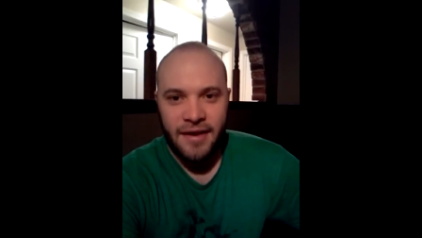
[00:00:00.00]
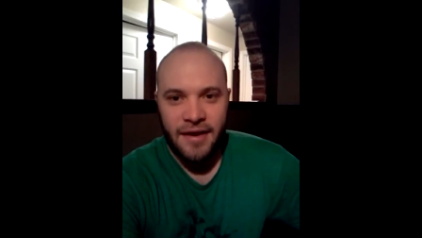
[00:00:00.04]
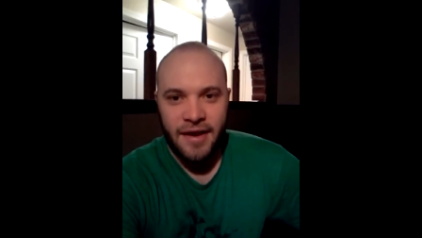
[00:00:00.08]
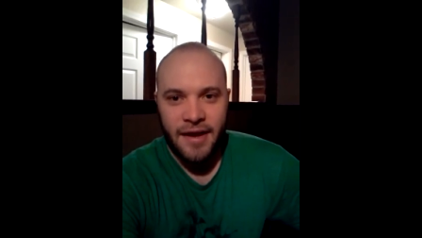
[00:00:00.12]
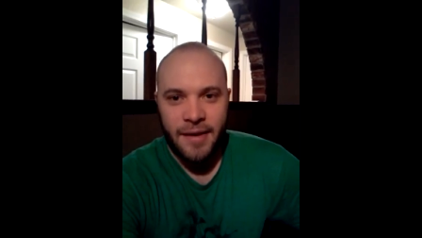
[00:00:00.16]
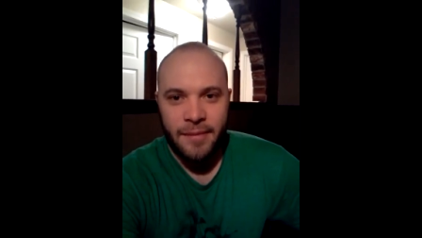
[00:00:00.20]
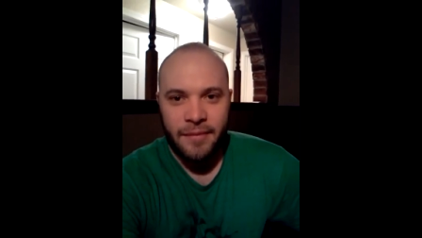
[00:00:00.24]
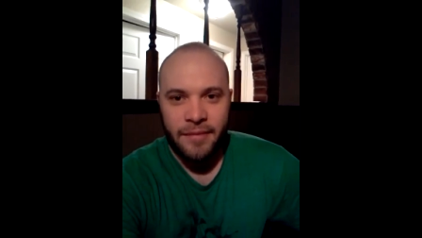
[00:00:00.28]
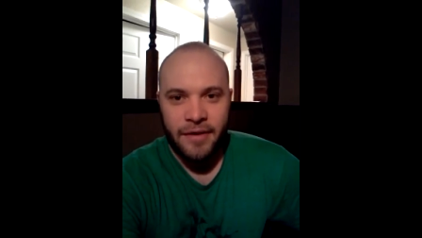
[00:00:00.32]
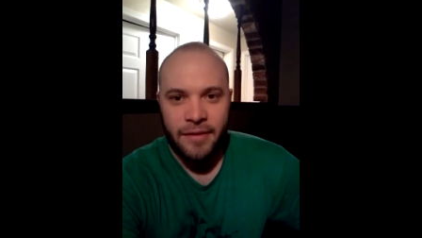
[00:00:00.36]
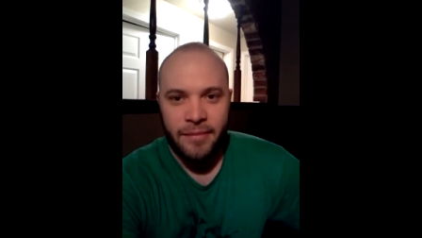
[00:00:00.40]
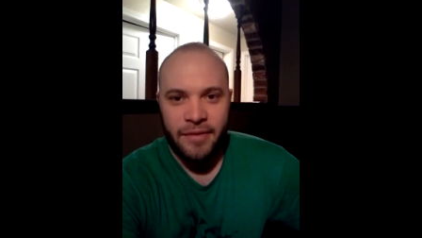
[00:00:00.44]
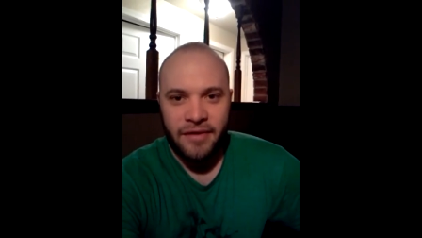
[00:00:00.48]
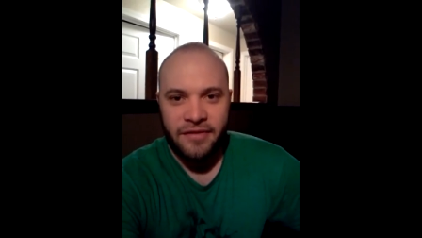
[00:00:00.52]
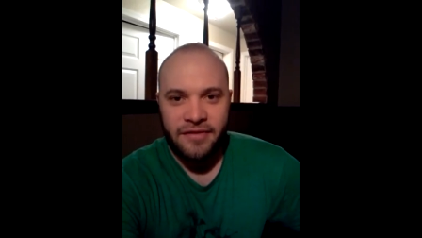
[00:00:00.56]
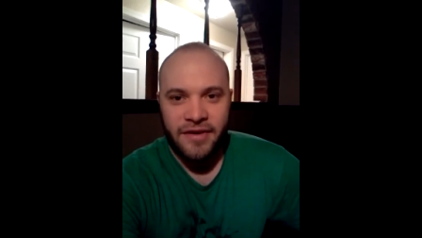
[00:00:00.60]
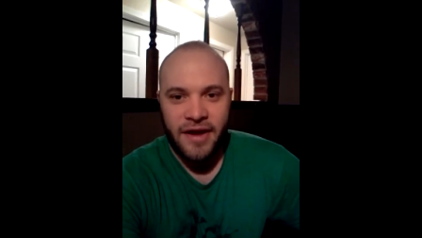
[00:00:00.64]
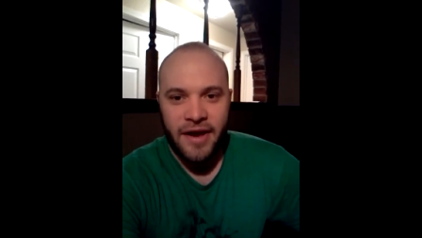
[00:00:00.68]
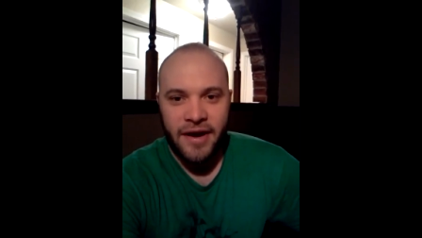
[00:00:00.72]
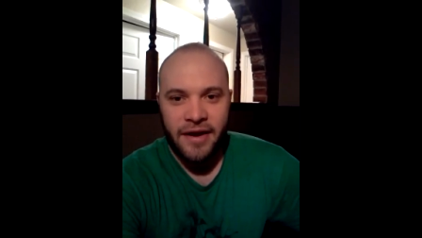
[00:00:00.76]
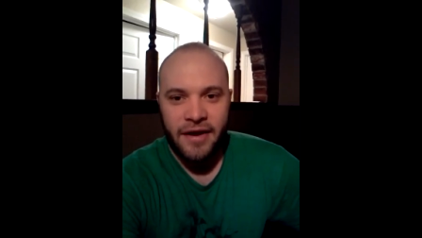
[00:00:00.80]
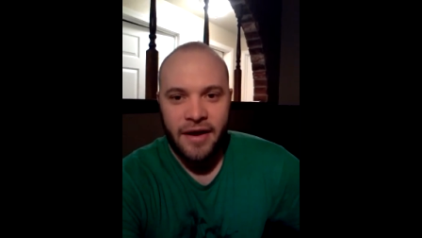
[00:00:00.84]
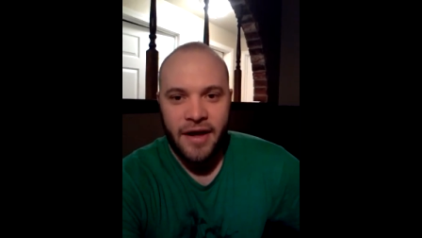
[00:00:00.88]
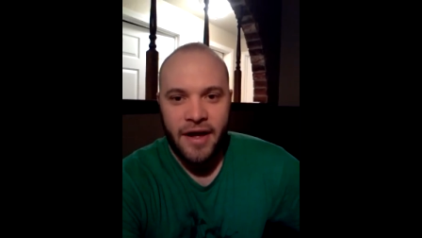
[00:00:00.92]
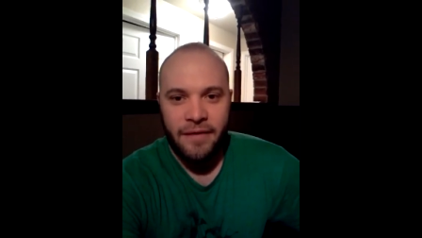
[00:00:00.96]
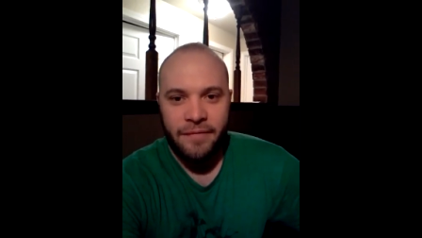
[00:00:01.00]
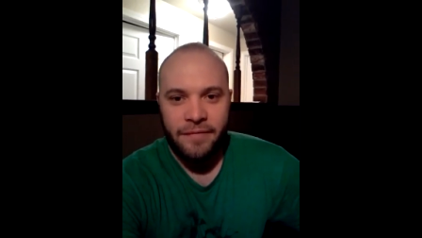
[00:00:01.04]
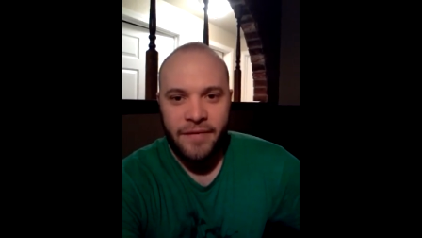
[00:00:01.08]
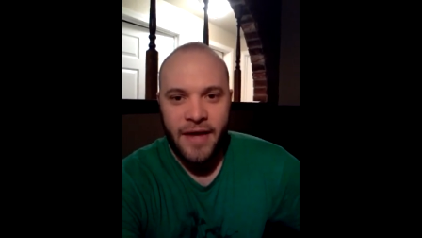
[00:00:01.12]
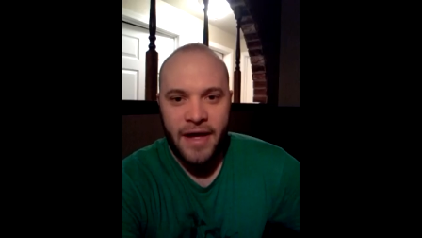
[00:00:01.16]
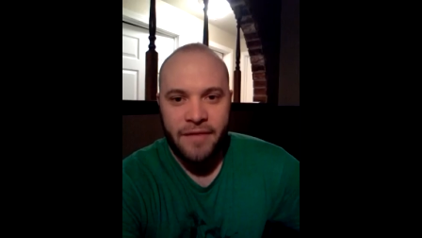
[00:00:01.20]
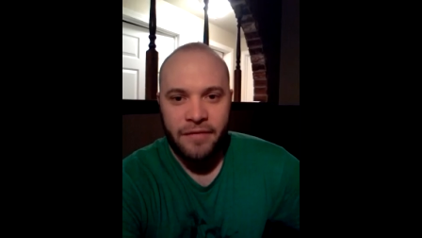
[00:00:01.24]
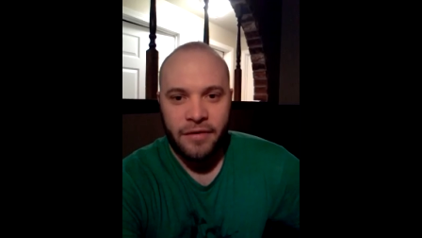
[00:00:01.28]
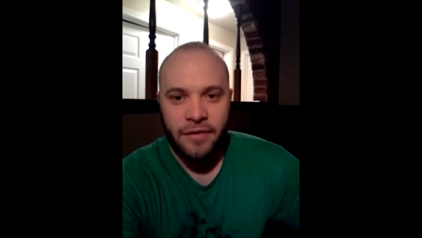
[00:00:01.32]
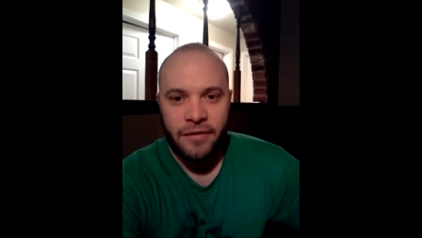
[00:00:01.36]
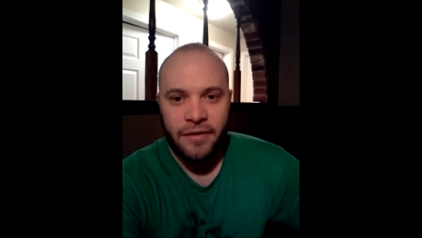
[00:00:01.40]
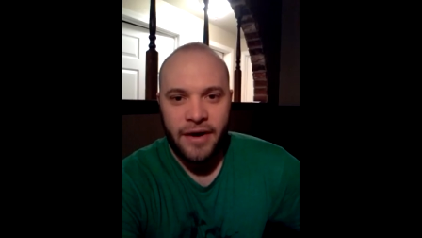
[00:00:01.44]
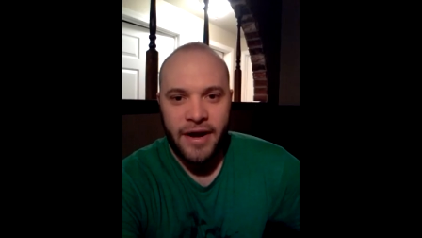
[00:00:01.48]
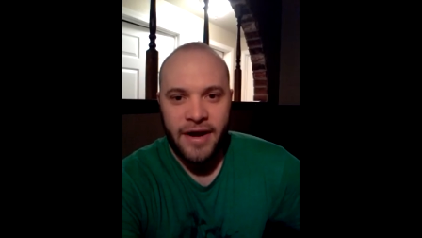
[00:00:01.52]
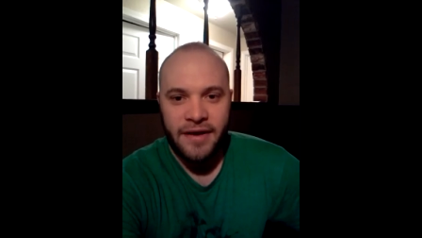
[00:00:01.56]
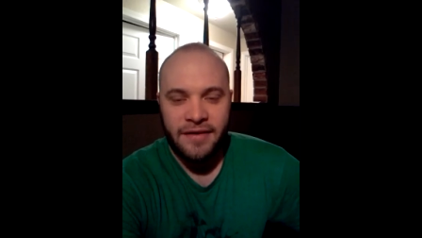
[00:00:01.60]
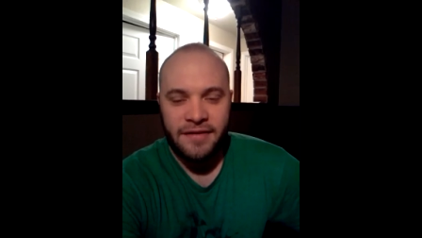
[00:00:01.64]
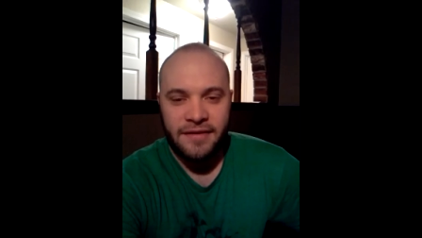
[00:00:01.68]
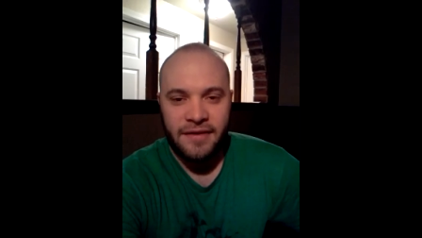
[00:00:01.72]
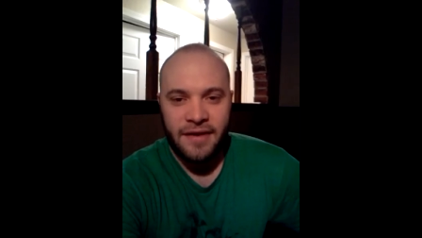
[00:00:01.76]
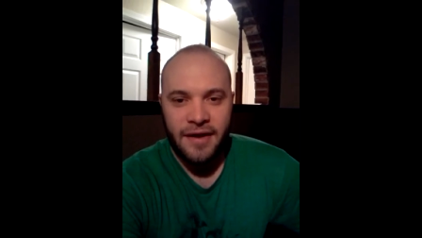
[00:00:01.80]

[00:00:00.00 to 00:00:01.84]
I'm going to be signing off. Have a great